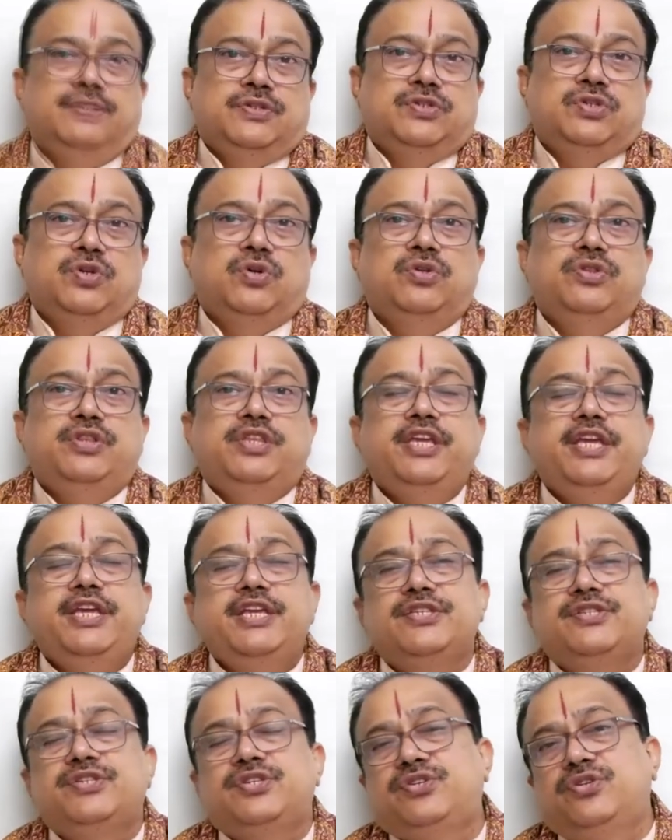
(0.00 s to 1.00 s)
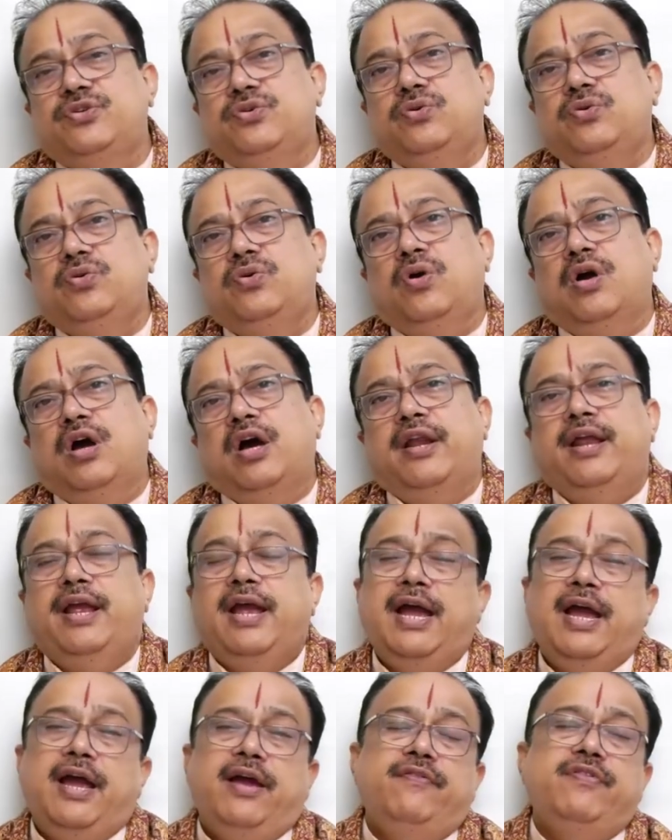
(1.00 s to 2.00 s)
So these two are
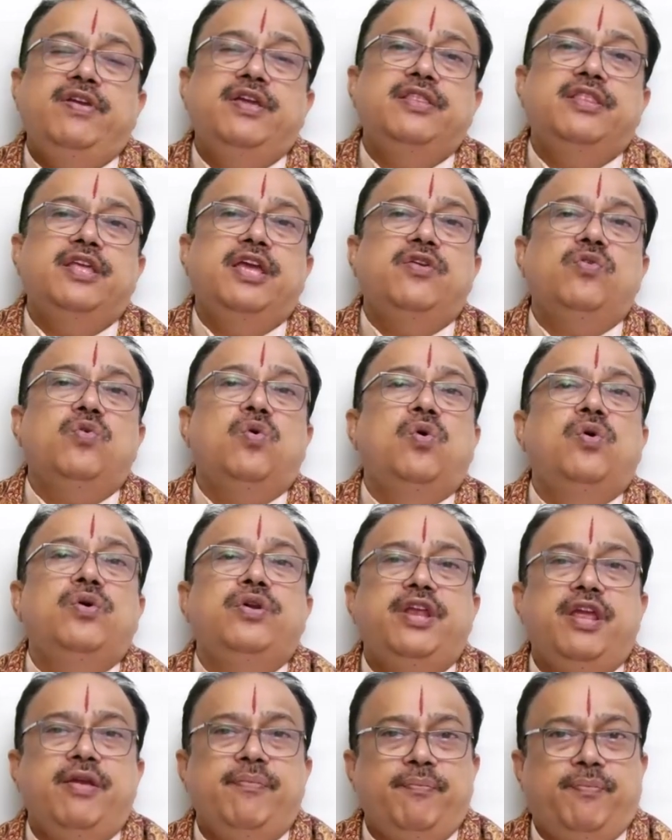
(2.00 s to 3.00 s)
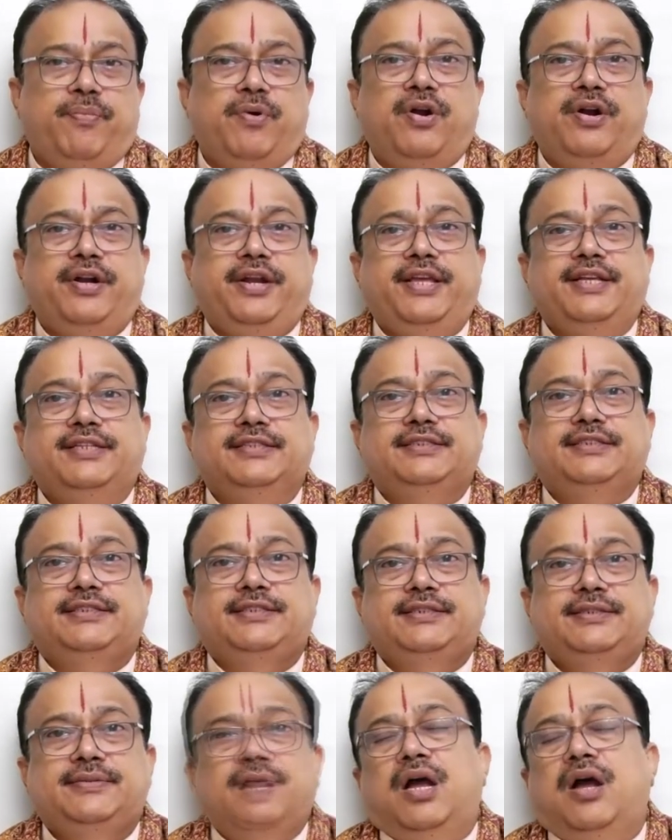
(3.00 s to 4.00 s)
having their own
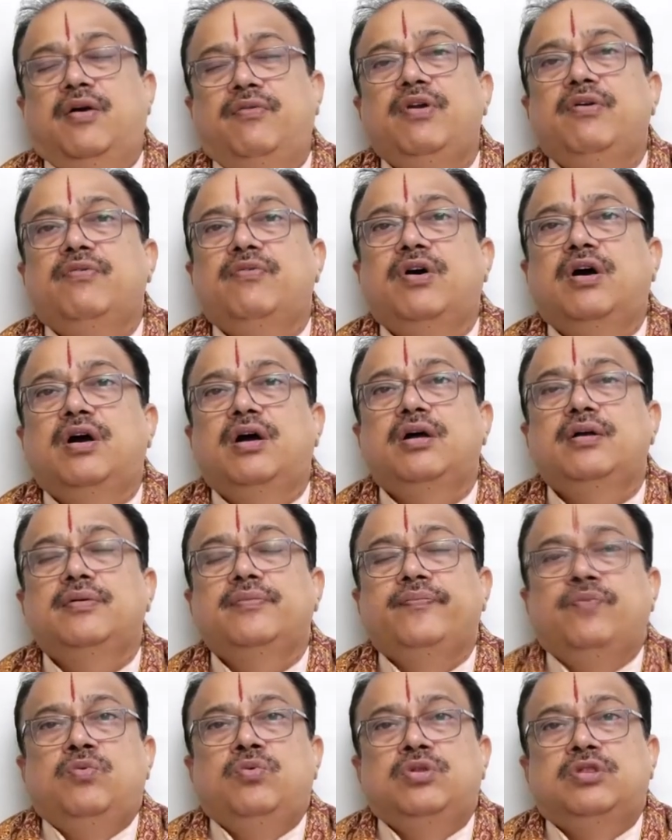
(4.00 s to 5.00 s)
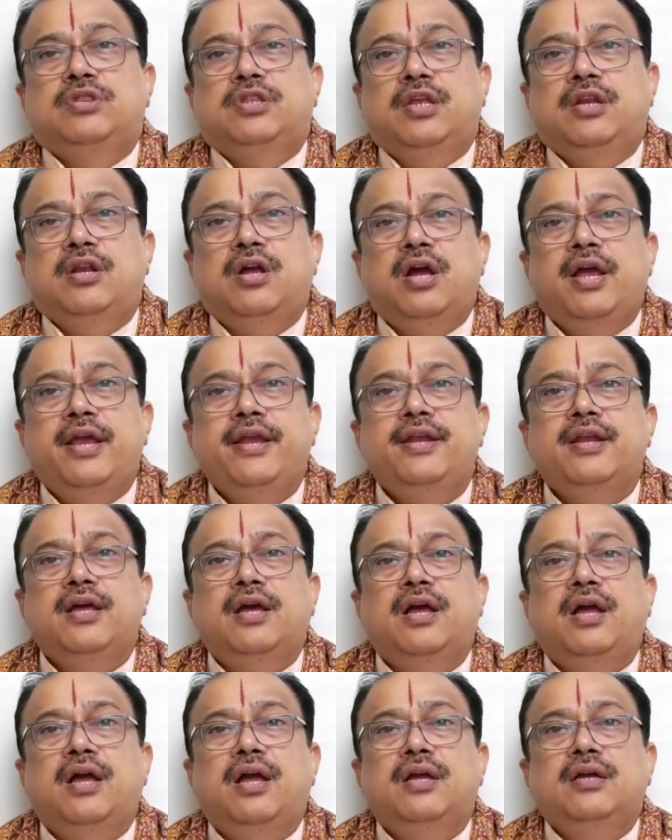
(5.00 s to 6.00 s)
importance. However,
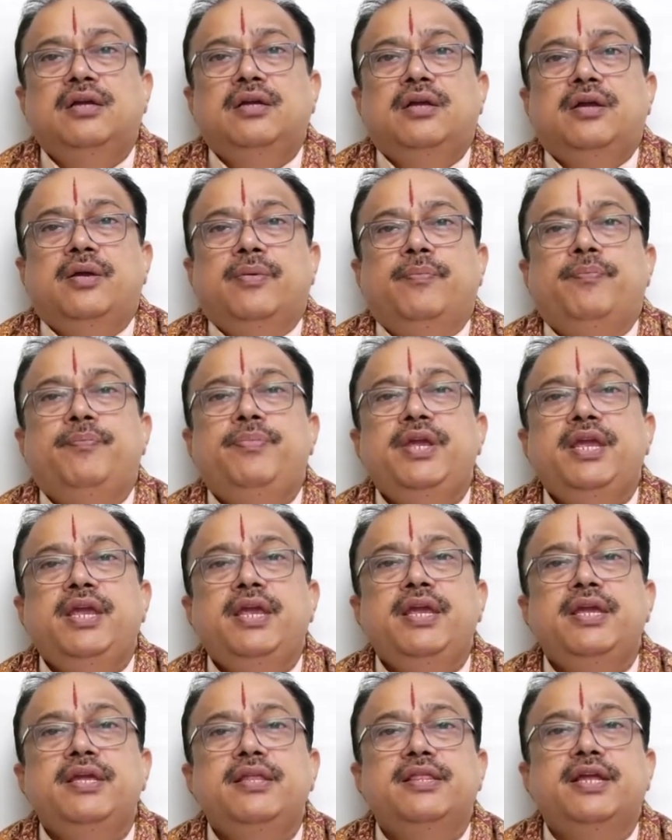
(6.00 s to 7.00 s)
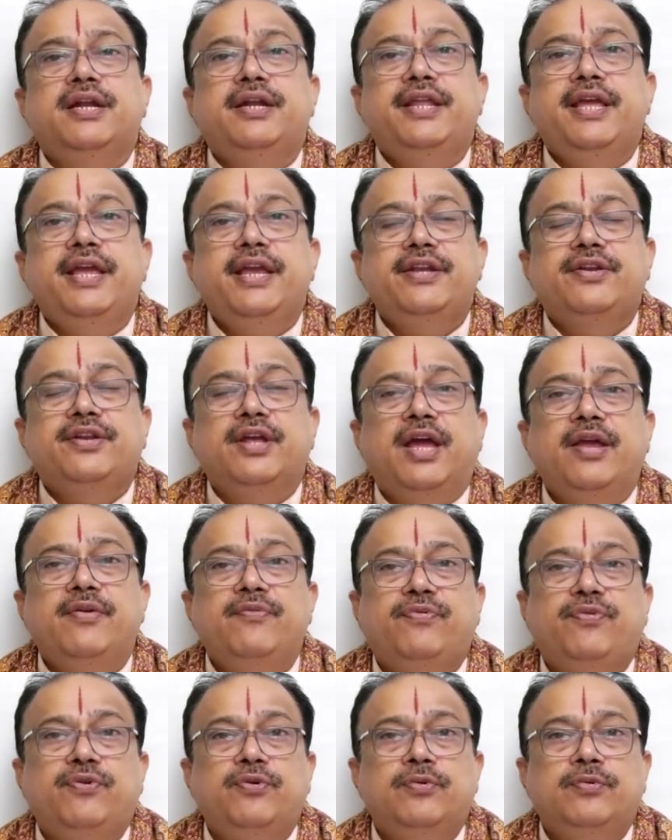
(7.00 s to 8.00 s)
Uttarayana being the daytime
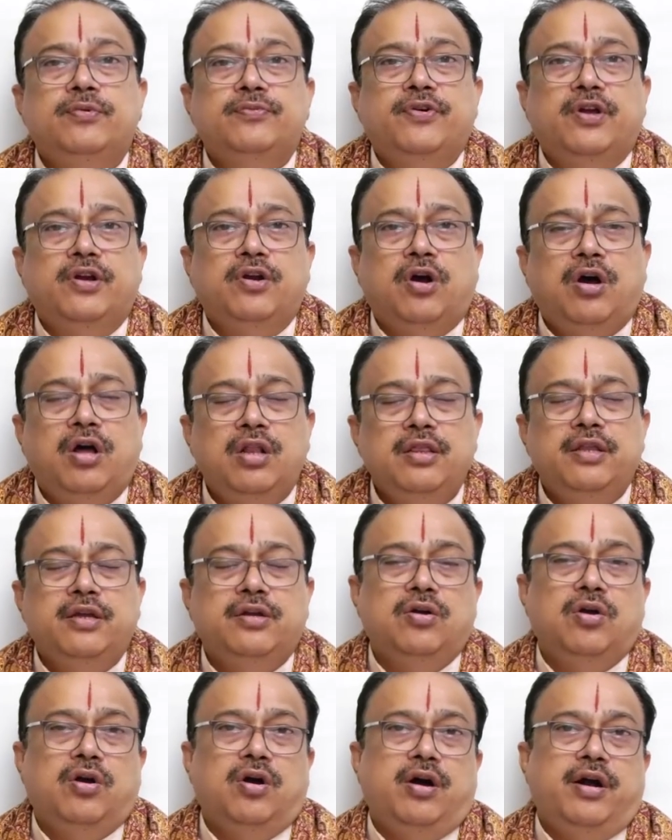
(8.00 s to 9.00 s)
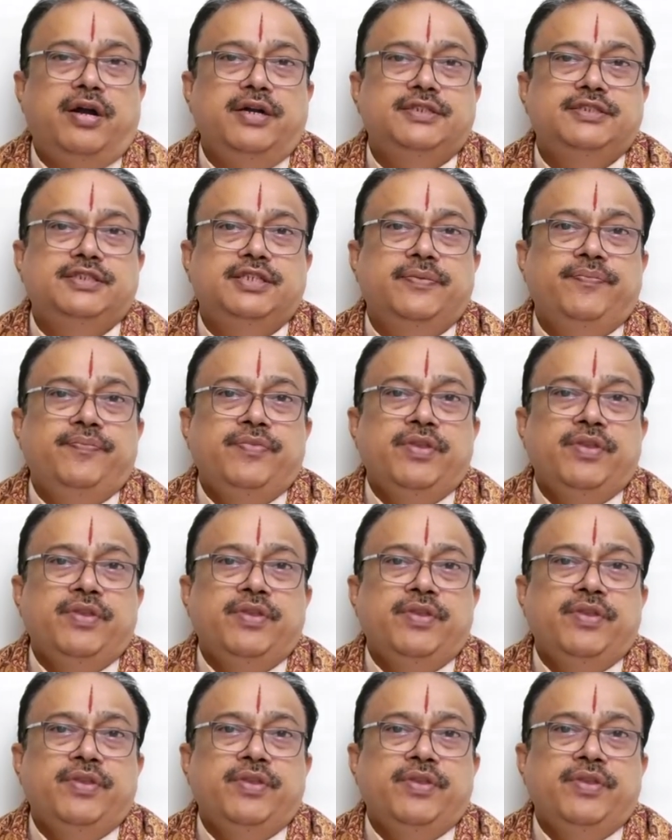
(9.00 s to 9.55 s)
for all the gods,